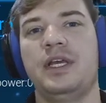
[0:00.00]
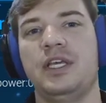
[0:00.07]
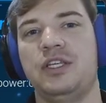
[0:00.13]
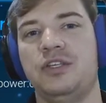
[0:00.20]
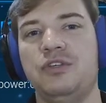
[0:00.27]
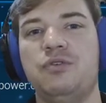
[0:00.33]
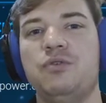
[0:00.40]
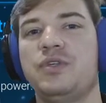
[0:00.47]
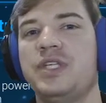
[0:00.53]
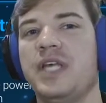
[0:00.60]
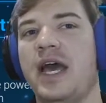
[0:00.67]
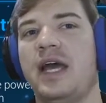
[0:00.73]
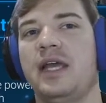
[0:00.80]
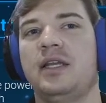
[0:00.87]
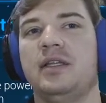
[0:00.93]
use
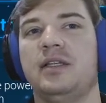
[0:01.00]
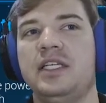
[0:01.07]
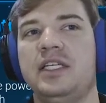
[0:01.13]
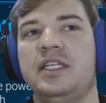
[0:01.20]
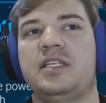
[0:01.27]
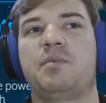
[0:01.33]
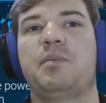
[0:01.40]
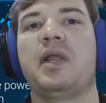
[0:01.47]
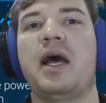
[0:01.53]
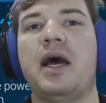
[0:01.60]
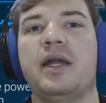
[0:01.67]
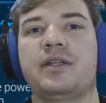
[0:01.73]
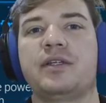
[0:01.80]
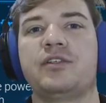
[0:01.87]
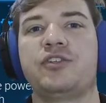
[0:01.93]
that leased
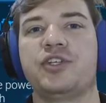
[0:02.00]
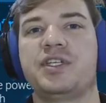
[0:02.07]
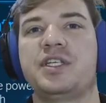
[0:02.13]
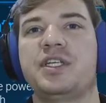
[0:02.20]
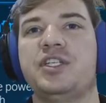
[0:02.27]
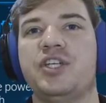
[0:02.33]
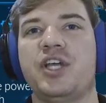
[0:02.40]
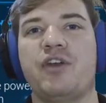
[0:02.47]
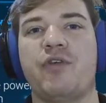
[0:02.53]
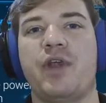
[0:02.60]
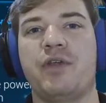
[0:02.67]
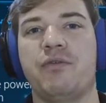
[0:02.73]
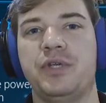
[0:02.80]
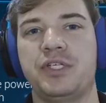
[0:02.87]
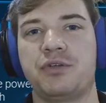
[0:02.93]
plot just to generate
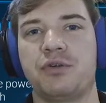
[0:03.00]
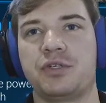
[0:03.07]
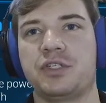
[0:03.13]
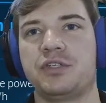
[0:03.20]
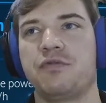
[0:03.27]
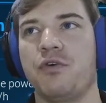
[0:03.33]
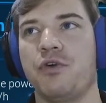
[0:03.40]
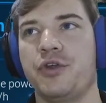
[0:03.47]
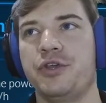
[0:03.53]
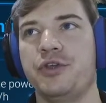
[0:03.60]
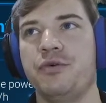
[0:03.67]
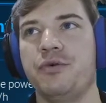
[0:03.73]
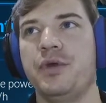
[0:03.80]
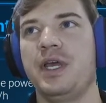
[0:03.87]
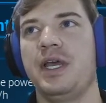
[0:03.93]
resources for you,